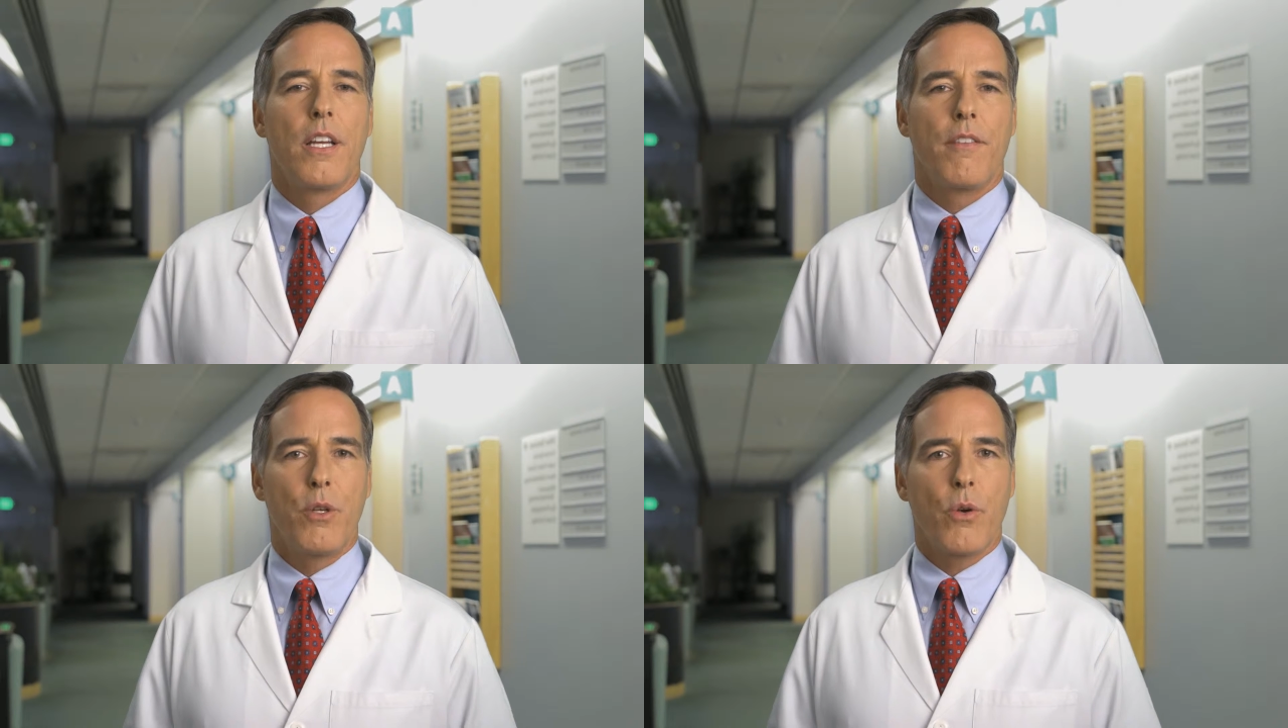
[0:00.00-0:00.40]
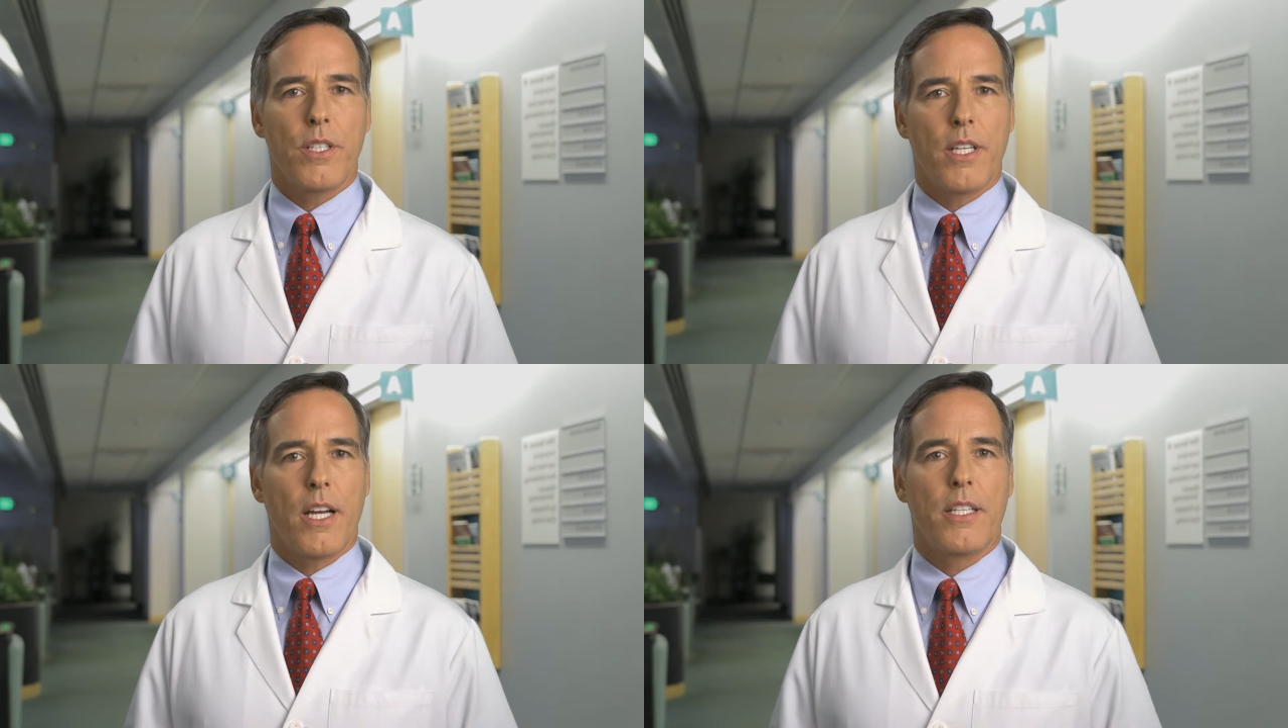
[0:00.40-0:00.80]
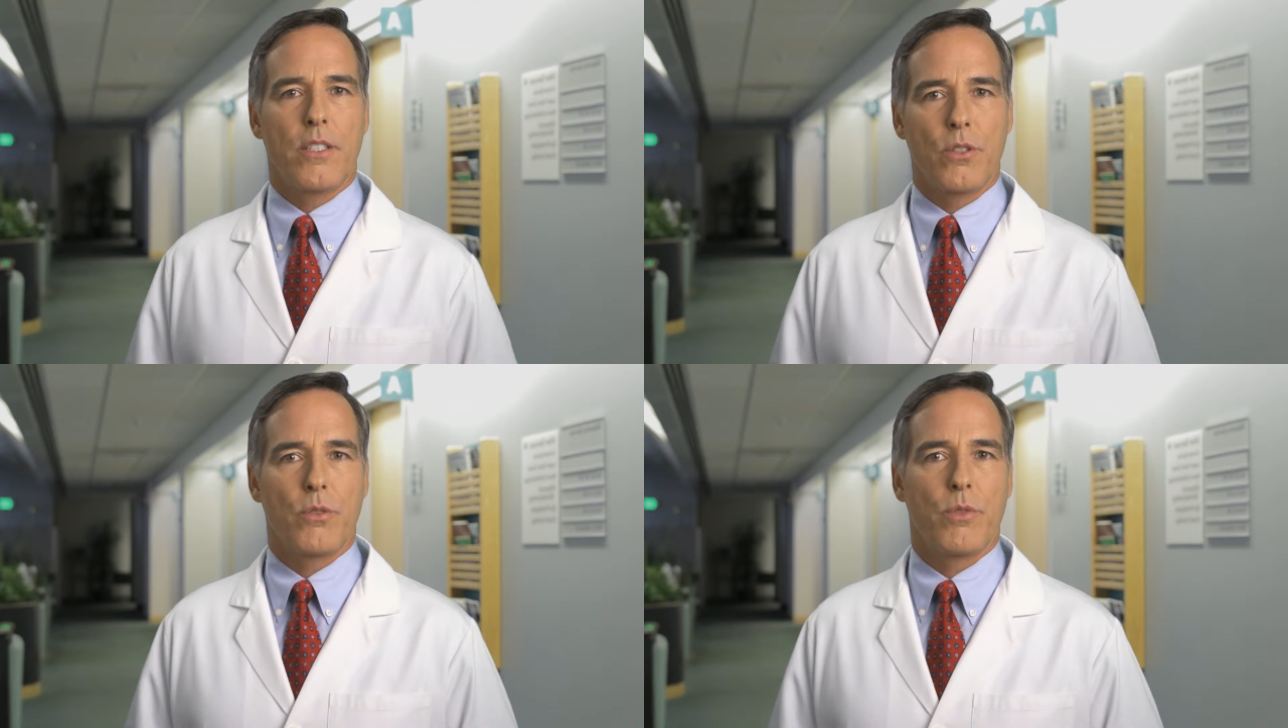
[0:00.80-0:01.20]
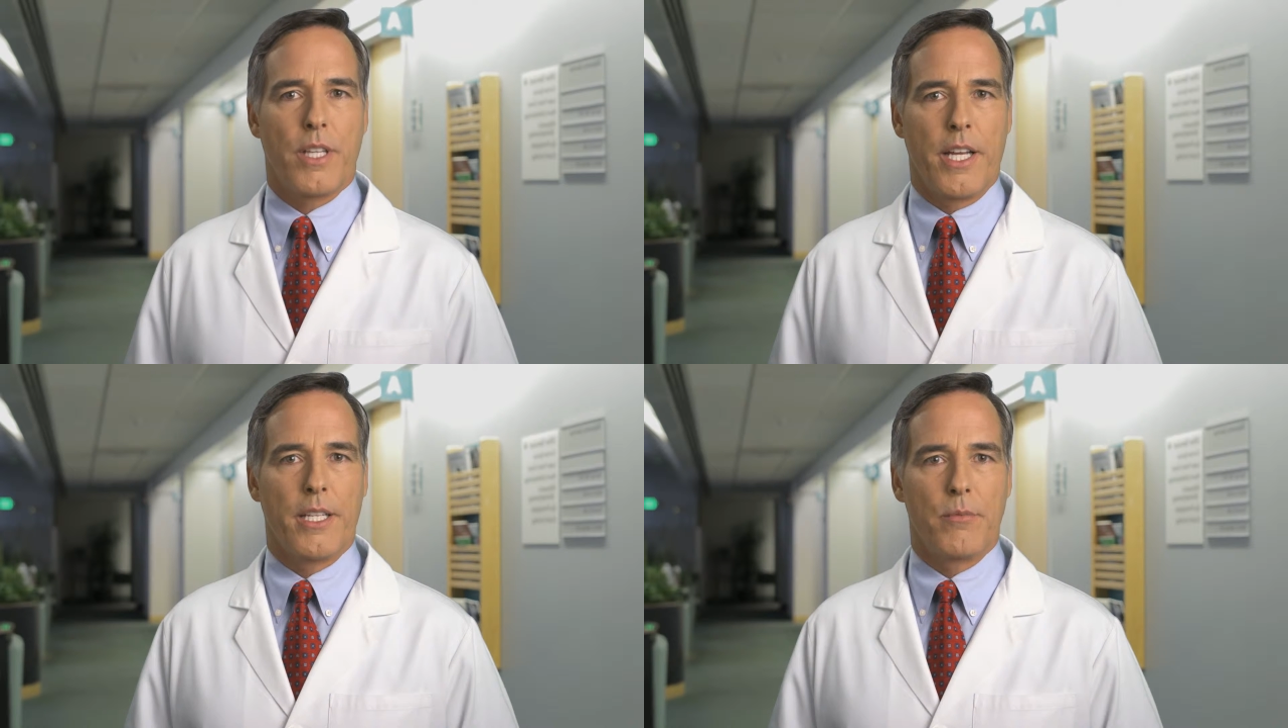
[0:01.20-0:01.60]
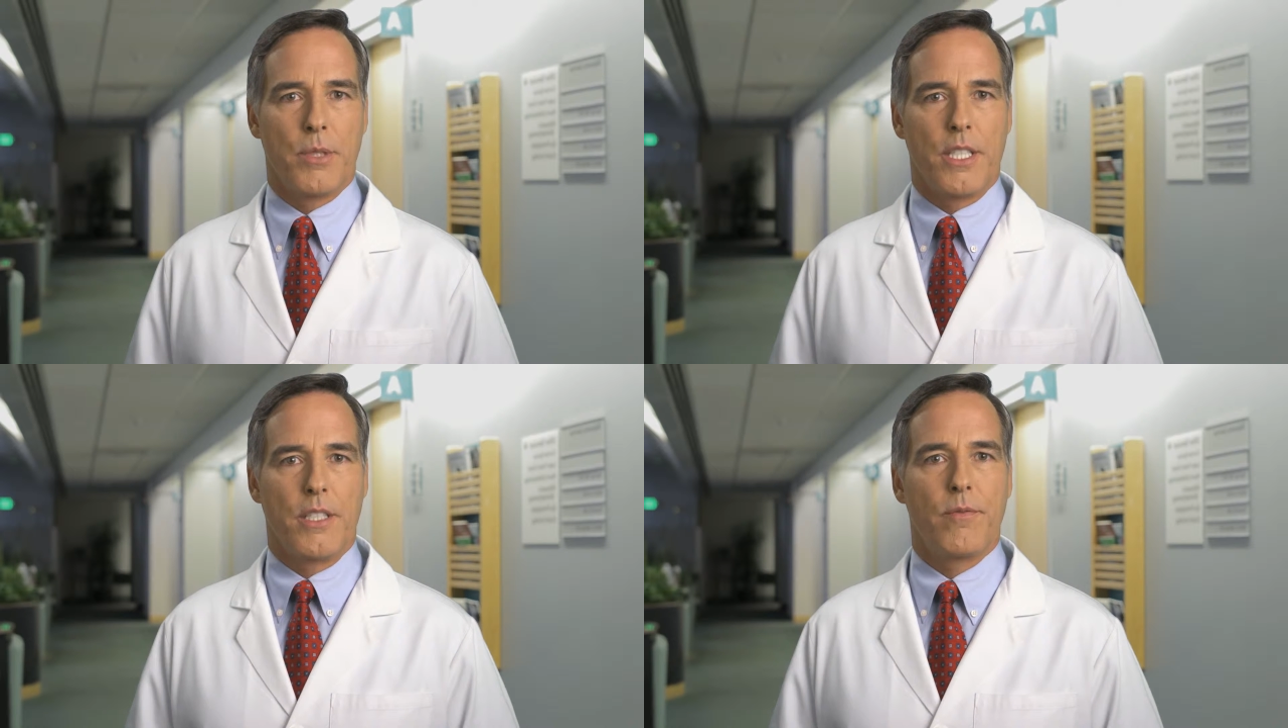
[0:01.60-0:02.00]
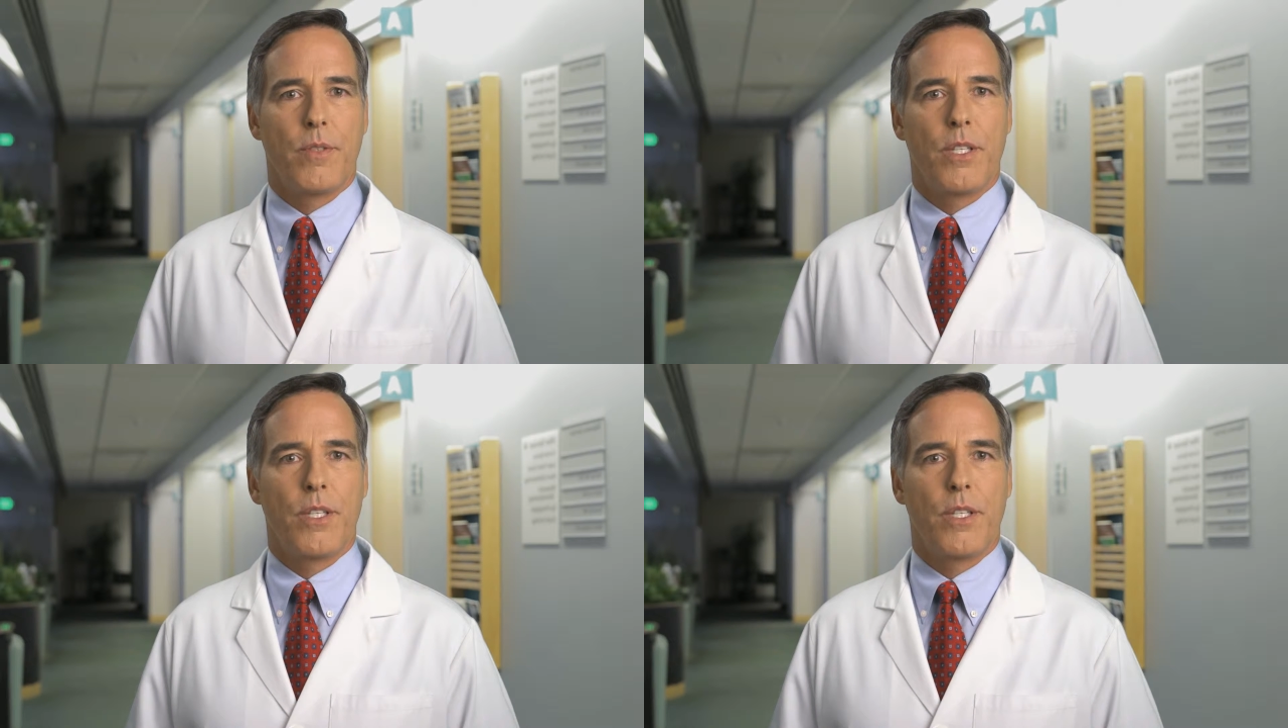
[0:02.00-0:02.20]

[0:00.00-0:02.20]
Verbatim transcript: If you are diagnosed with AMD,